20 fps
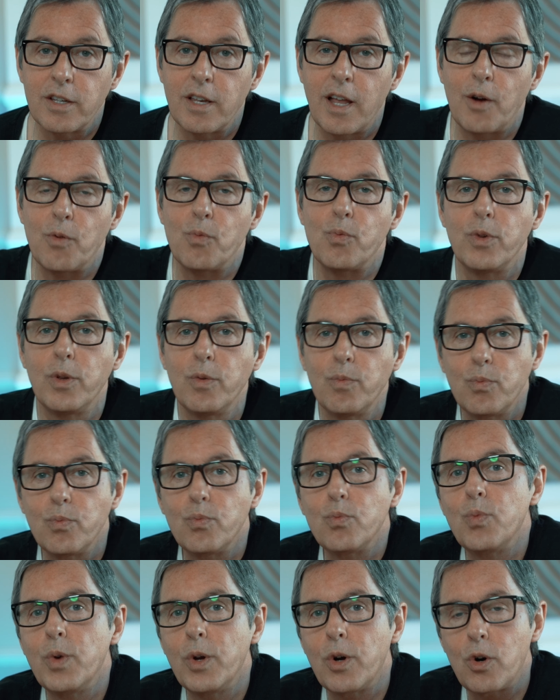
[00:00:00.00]
Now,
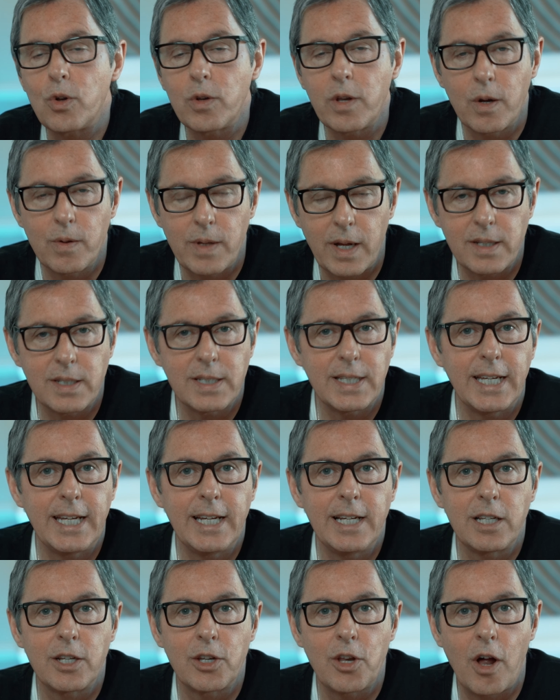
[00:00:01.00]
we all know that
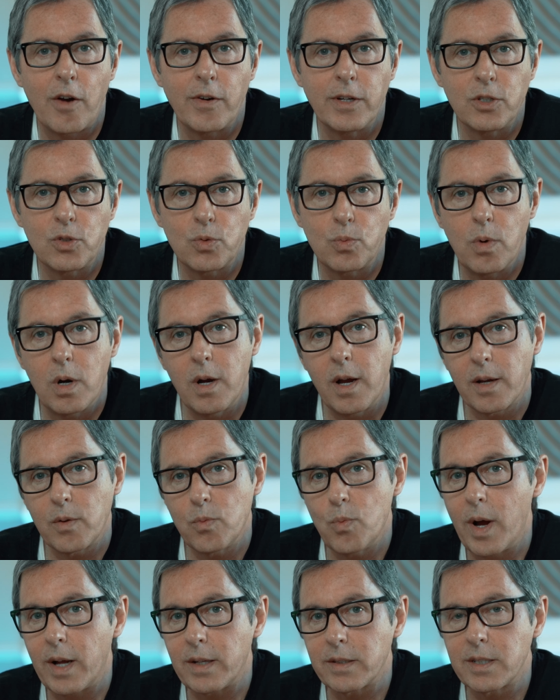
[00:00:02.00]
teal and orange work
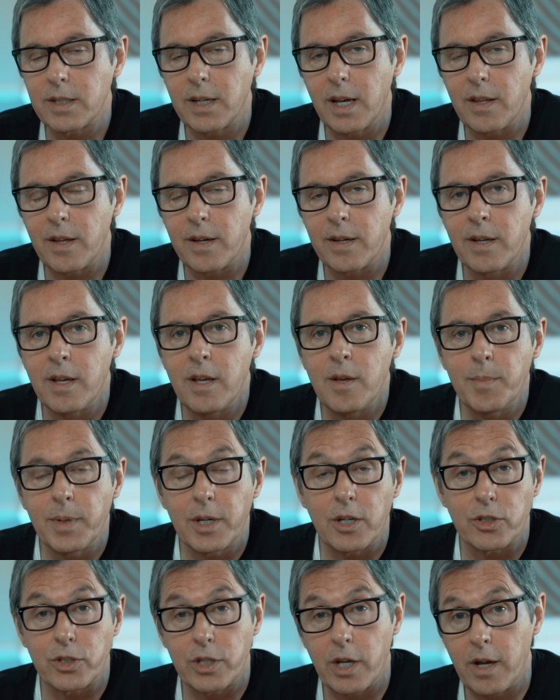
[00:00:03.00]
well together
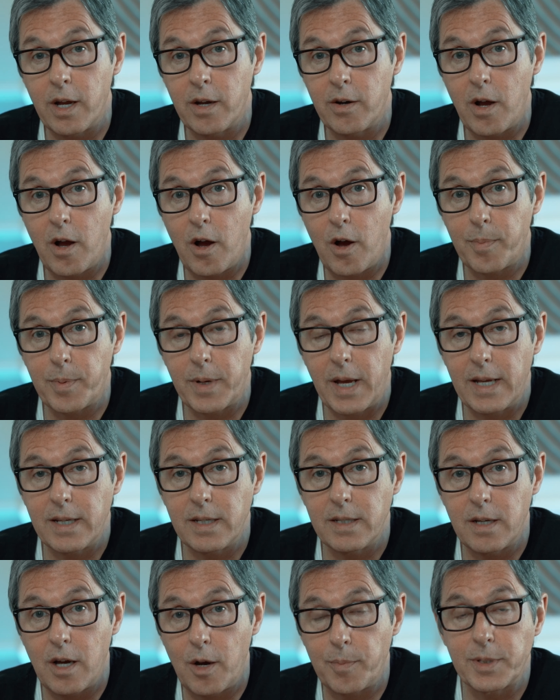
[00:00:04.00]
because they're at
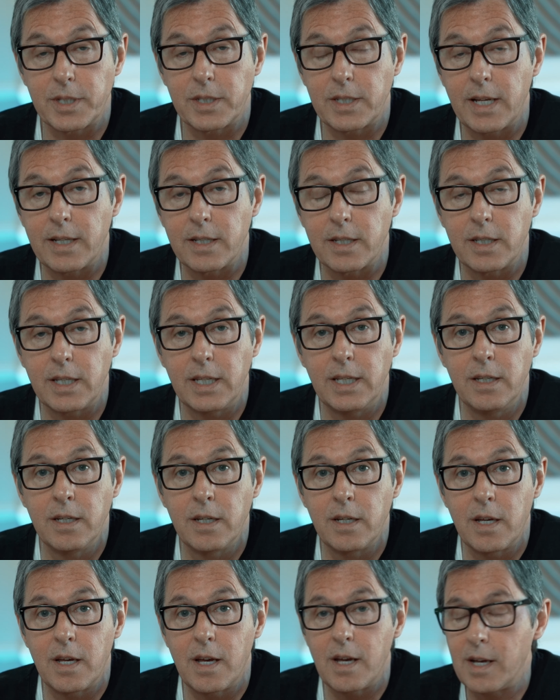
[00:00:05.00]
opposite end of the
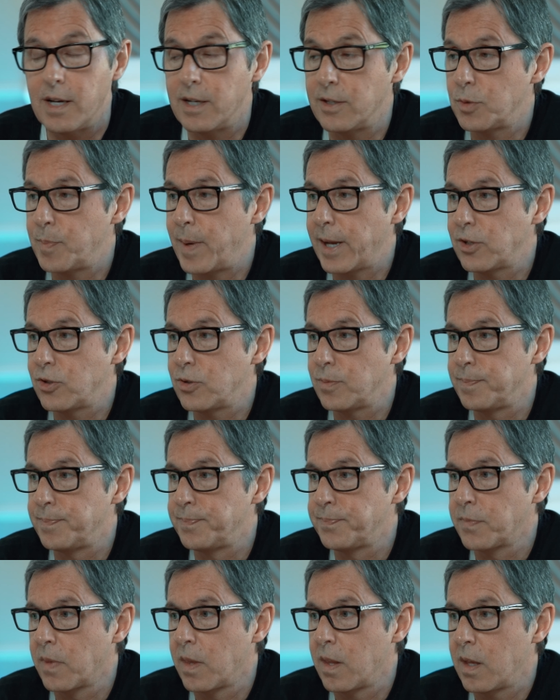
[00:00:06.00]
spectrum.
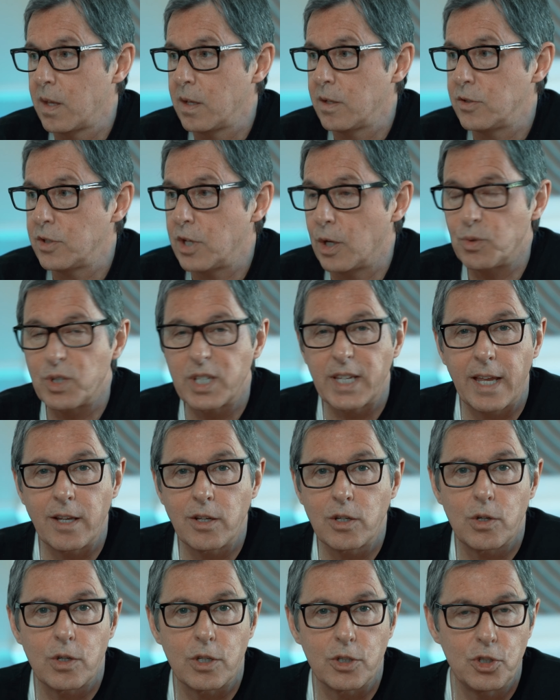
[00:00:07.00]
So skin
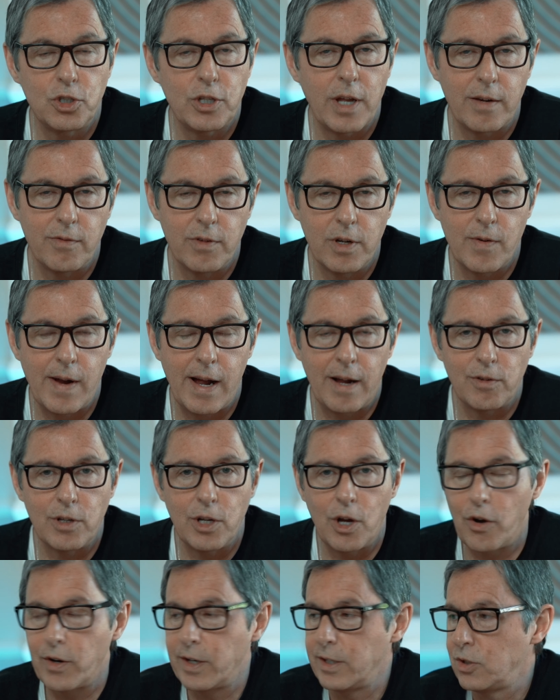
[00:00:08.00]
colour is generally around
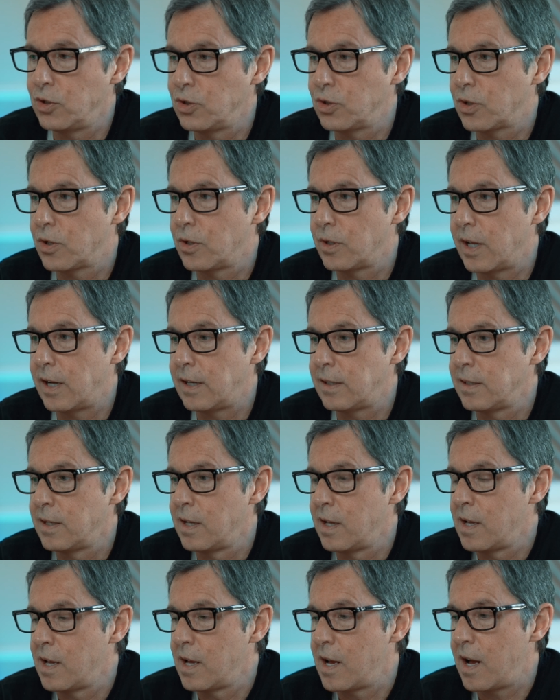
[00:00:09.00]
the orange colour,
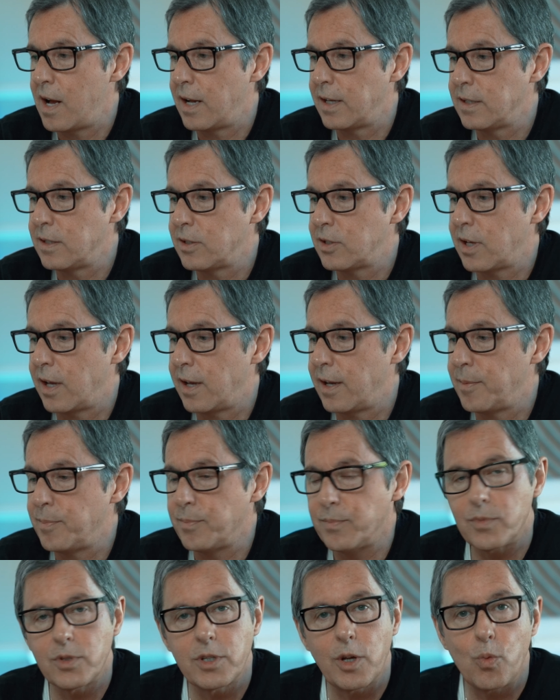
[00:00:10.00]

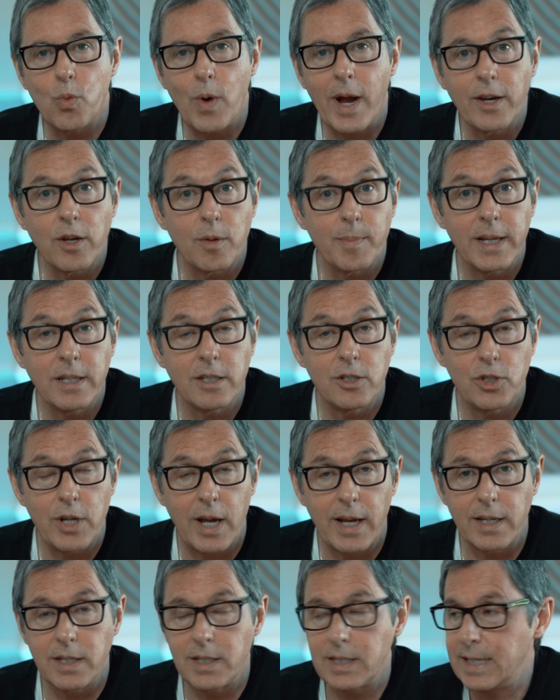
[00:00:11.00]
and so why not make the
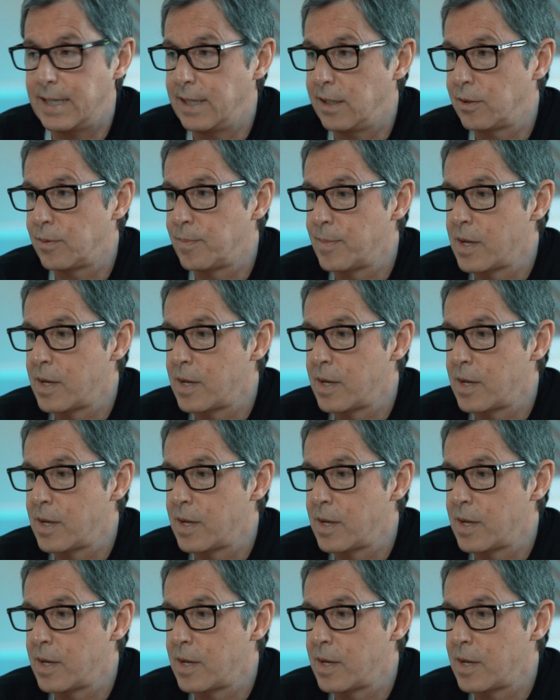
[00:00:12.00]
jacket teal?